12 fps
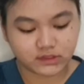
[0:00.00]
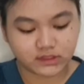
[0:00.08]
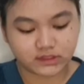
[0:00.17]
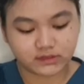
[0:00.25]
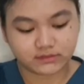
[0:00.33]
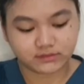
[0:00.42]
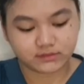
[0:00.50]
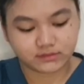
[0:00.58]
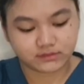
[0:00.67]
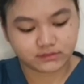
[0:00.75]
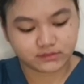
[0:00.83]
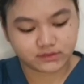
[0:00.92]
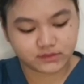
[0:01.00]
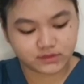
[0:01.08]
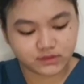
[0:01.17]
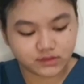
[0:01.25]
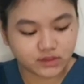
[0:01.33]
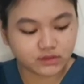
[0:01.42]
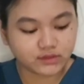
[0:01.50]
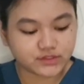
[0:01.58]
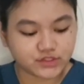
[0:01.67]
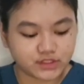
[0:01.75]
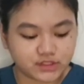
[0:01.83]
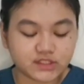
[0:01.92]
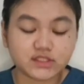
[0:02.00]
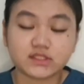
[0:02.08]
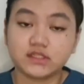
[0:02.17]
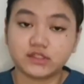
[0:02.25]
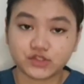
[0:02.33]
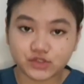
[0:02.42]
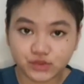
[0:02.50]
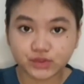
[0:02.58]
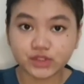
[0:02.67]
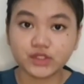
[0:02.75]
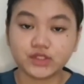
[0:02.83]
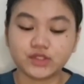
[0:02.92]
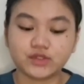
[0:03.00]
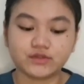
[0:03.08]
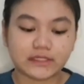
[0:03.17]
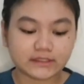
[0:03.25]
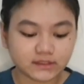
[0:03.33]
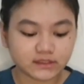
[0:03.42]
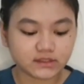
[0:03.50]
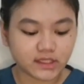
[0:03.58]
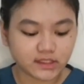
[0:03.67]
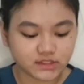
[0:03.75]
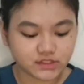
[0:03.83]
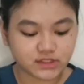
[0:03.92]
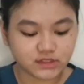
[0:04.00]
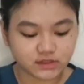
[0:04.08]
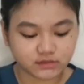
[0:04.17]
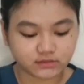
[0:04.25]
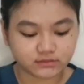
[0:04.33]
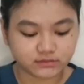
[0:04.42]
And so you know, let's change it into 19 gauge needle.